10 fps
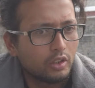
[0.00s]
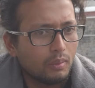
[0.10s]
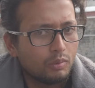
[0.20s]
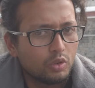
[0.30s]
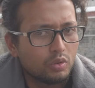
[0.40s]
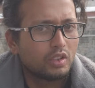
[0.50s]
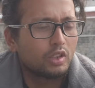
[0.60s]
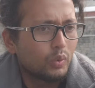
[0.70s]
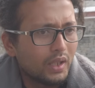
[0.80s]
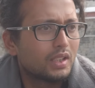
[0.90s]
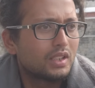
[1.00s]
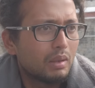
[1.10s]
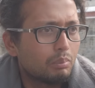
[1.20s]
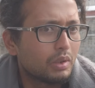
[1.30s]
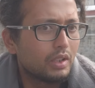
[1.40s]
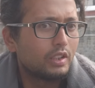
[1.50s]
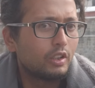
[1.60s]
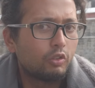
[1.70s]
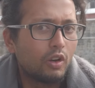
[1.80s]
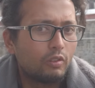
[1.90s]
she comes to destroy the temple in
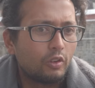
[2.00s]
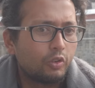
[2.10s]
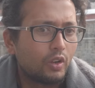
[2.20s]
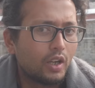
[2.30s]
the form of